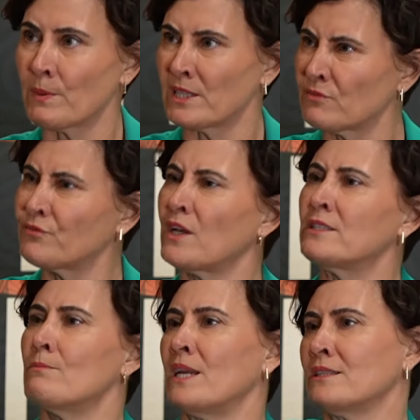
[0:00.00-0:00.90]
but it's
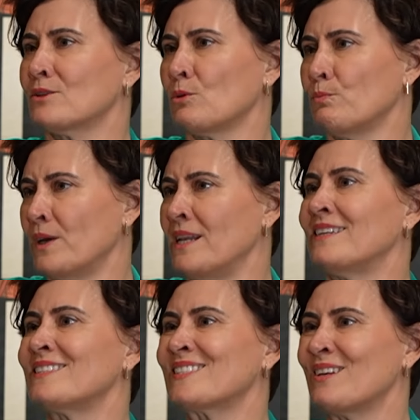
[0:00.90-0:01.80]
fundamental
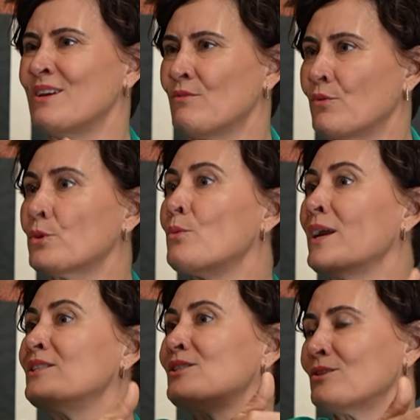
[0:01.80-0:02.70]
pillars for the
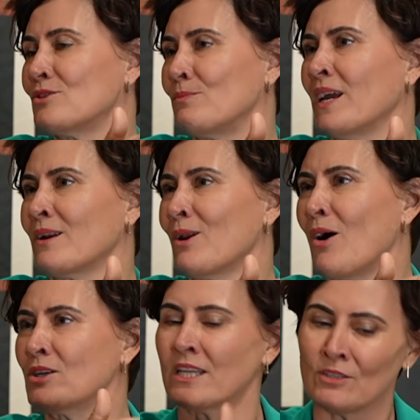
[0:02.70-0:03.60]
rest to be unlocked.